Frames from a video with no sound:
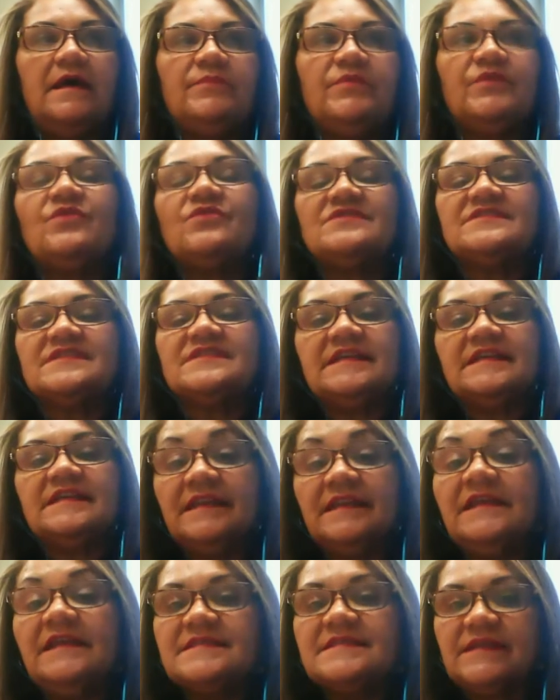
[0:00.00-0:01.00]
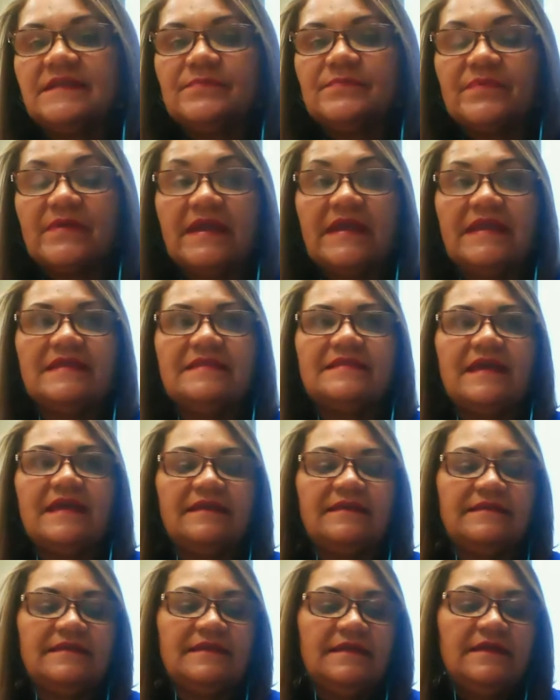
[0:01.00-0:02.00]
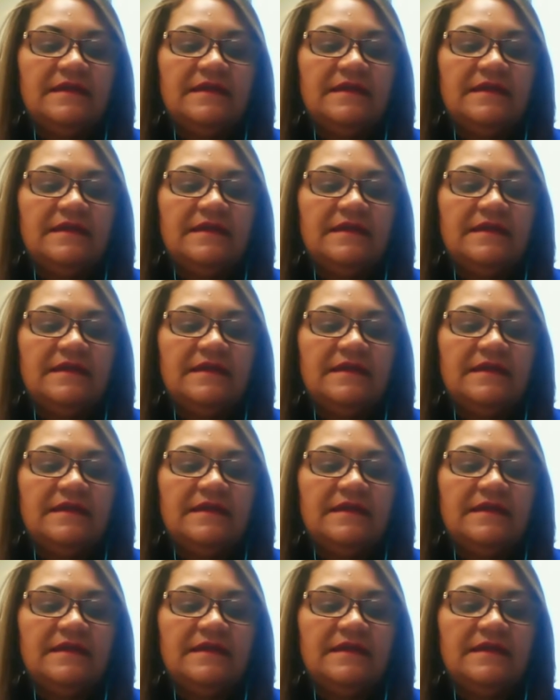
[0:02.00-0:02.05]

because they can easily break that.